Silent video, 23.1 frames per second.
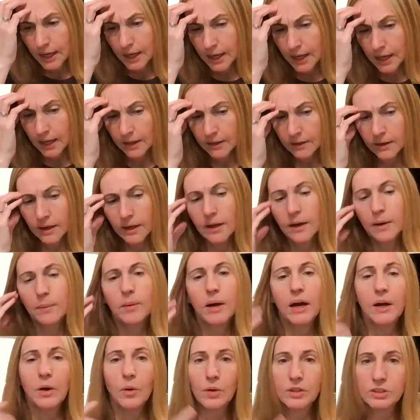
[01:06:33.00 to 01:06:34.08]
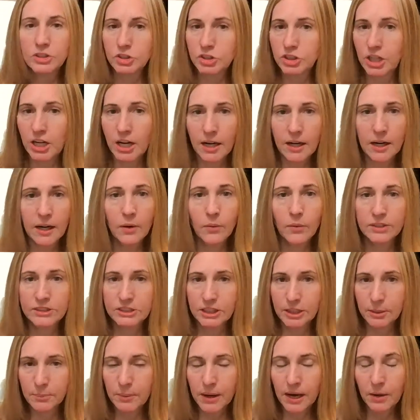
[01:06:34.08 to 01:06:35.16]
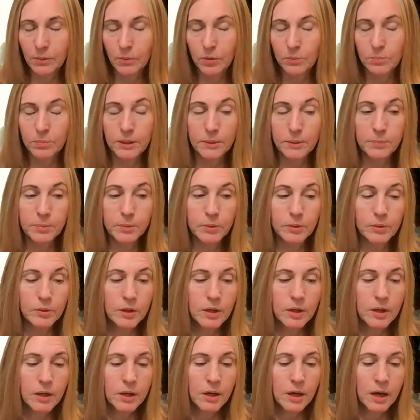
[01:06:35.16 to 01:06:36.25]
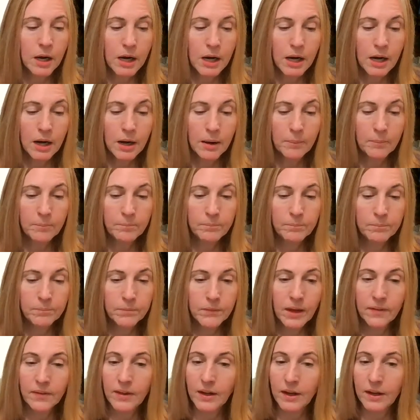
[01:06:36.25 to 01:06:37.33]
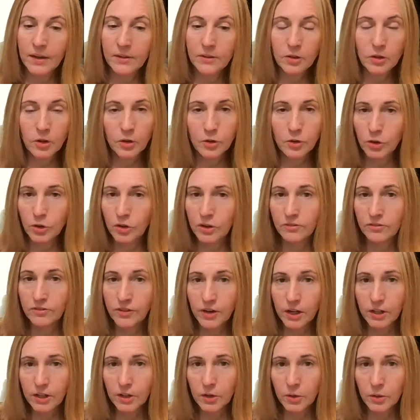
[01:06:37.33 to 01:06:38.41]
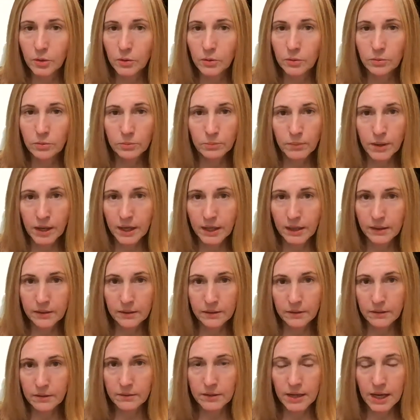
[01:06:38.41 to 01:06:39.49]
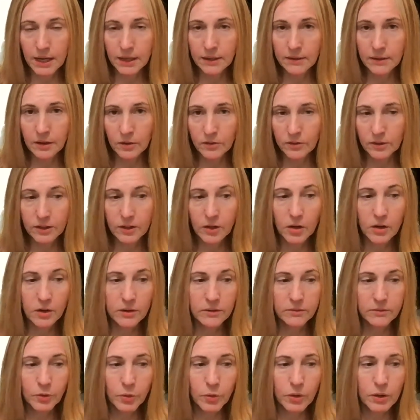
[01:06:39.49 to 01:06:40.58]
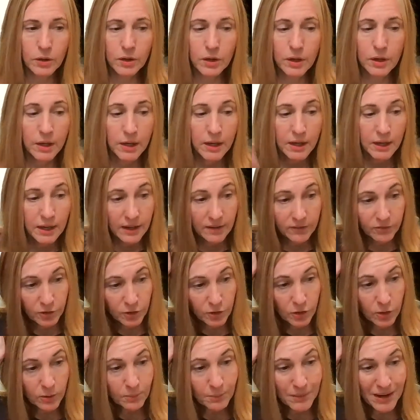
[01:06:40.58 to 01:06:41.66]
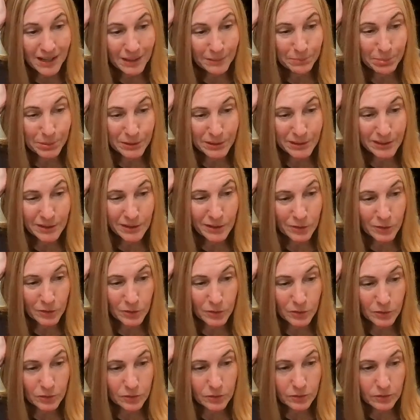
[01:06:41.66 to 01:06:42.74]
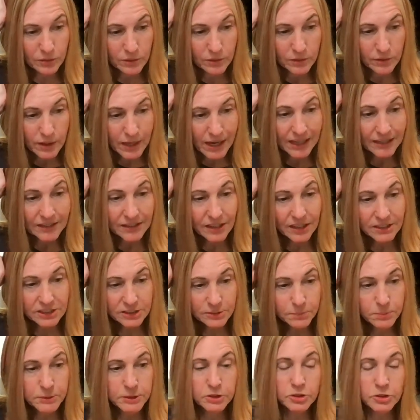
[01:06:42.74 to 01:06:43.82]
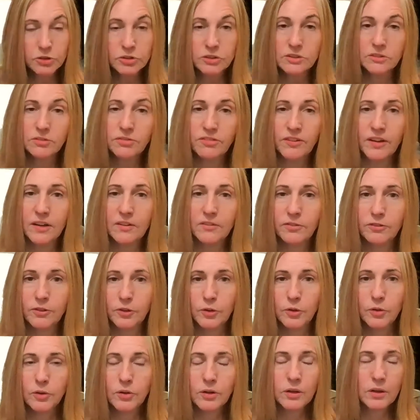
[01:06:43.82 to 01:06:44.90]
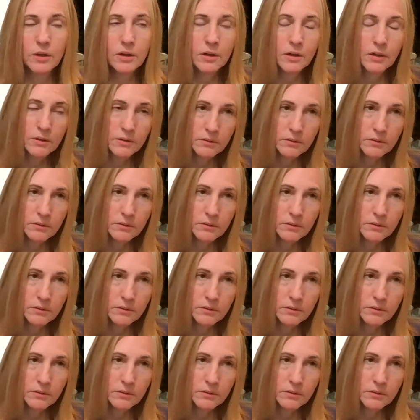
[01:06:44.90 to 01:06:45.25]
And I always check, I always get back with people. And then, you can follow my at Healthy Carnivore. If you don't mind political and lots of pictures of fake food,